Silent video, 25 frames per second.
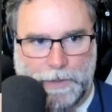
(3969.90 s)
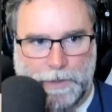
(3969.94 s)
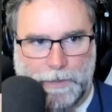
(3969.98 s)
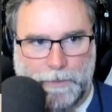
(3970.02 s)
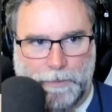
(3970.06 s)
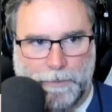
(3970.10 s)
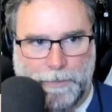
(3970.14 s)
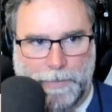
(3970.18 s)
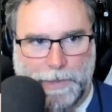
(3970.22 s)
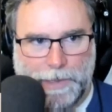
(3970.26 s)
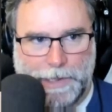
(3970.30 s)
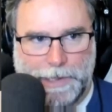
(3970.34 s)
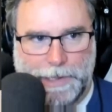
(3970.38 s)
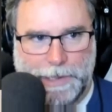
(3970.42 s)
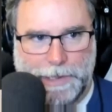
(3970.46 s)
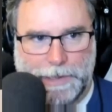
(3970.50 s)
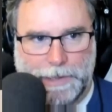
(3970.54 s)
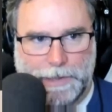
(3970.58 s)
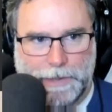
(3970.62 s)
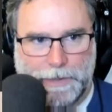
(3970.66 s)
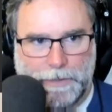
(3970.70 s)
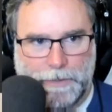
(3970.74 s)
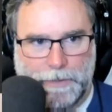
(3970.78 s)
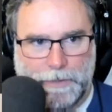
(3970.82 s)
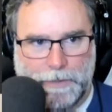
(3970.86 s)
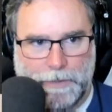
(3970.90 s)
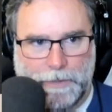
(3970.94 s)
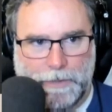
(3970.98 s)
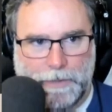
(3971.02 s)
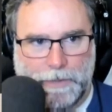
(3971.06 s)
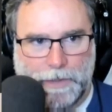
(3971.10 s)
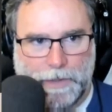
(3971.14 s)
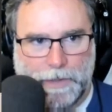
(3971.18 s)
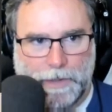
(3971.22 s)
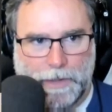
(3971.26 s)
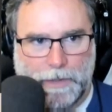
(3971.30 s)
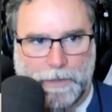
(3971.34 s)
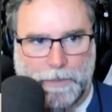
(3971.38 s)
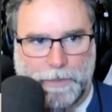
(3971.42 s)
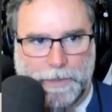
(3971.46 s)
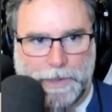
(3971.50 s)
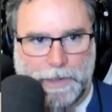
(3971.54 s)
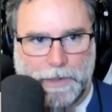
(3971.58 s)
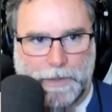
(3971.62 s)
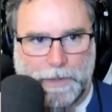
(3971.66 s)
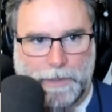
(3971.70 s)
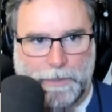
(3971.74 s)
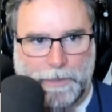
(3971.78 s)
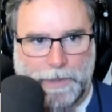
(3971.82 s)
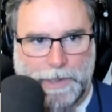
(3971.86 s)
Deleted. Oh no,
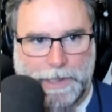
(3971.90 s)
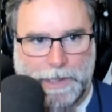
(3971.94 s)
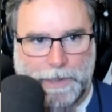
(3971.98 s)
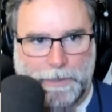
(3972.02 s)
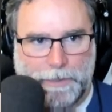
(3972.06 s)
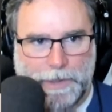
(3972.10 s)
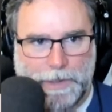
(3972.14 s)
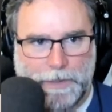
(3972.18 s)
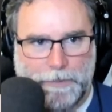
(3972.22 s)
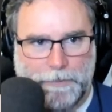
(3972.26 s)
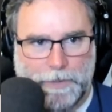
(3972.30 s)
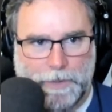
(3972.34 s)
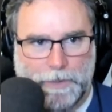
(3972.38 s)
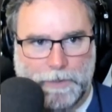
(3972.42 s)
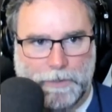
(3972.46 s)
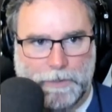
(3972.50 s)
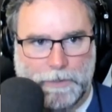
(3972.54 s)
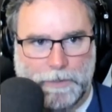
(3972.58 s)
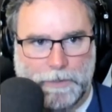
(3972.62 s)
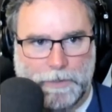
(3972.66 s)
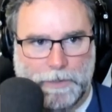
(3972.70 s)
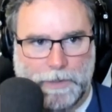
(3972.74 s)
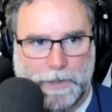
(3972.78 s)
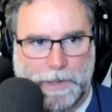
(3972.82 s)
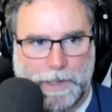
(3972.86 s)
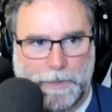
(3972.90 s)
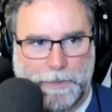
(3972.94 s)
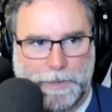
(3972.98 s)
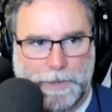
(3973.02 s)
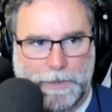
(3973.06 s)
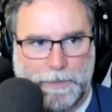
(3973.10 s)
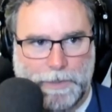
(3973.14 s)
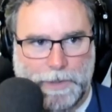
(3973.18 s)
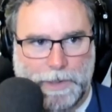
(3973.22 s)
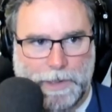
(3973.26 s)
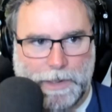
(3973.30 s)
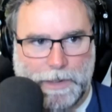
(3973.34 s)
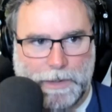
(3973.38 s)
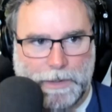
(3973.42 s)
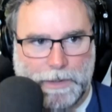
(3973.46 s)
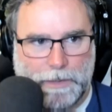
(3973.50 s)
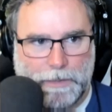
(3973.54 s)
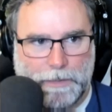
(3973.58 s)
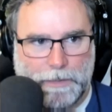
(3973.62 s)
I want to get rid of you. How do I